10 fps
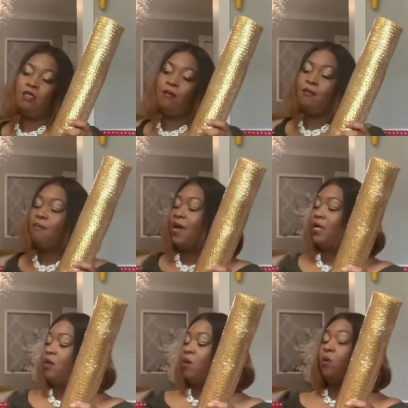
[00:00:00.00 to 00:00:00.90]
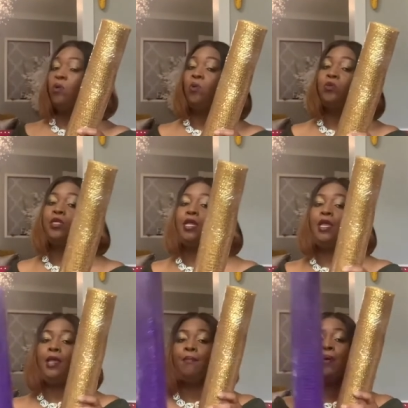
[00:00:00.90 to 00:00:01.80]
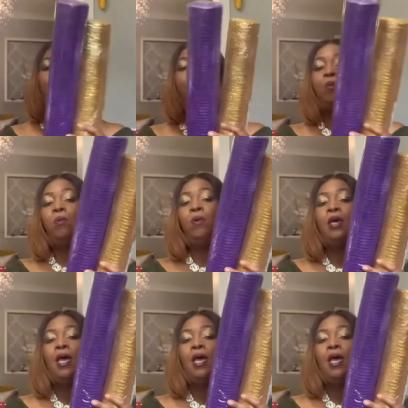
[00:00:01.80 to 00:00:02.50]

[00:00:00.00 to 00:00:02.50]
my gold and purple.